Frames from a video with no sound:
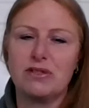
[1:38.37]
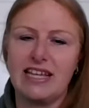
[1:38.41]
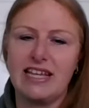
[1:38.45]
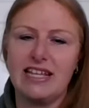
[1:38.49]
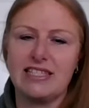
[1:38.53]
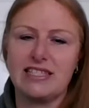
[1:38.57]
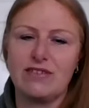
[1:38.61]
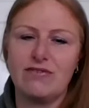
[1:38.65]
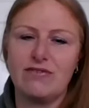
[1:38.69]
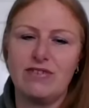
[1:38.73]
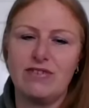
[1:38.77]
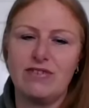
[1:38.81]

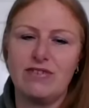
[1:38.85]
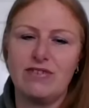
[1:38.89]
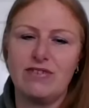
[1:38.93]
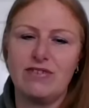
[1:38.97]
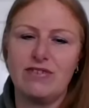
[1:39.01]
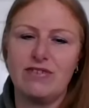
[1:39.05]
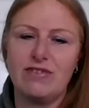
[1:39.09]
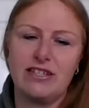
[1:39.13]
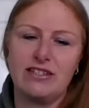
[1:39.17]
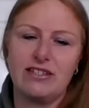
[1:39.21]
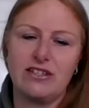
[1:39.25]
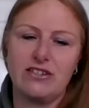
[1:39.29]
It's a really
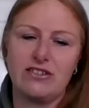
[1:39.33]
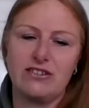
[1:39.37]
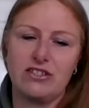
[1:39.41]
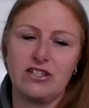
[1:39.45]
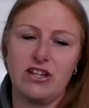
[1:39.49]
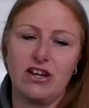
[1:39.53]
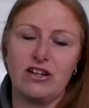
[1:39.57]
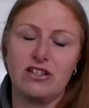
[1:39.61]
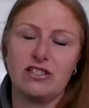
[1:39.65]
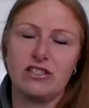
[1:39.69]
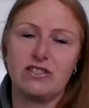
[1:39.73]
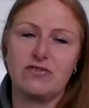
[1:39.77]
good
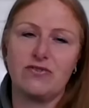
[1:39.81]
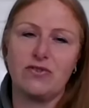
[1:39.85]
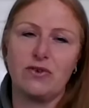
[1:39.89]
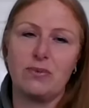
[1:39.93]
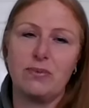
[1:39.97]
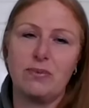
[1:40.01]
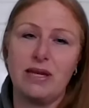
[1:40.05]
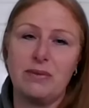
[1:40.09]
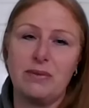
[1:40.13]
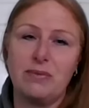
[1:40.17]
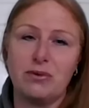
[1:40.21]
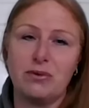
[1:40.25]
chance for
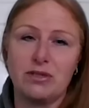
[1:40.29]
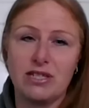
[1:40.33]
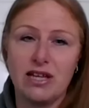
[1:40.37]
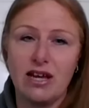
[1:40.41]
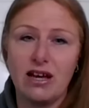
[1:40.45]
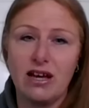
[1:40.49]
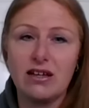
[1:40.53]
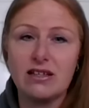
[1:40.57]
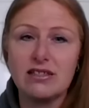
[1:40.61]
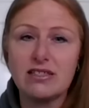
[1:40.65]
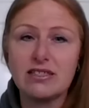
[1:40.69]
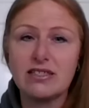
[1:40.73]
people to
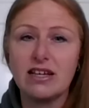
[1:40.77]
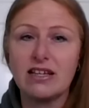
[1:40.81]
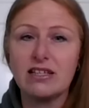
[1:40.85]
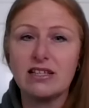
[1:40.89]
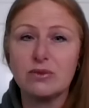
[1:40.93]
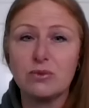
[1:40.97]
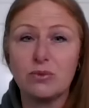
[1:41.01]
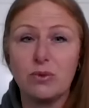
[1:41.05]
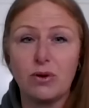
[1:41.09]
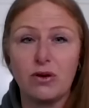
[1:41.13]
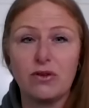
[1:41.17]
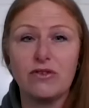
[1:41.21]
ask
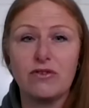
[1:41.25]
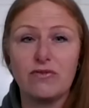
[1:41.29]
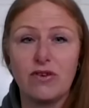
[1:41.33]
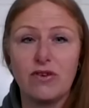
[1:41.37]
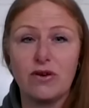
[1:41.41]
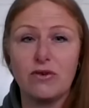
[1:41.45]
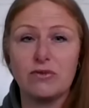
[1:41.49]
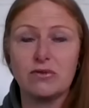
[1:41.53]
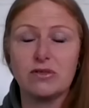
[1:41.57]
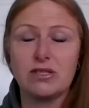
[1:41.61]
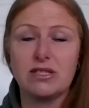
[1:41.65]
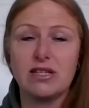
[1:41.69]
us what the
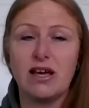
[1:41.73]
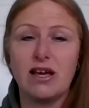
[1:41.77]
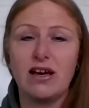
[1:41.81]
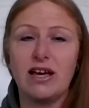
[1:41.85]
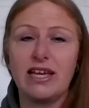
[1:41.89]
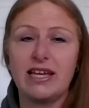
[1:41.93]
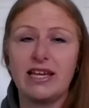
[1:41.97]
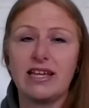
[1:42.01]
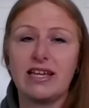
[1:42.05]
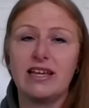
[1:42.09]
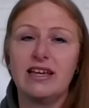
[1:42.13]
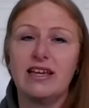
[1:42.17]
role's
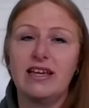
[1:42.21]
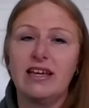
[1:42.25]
like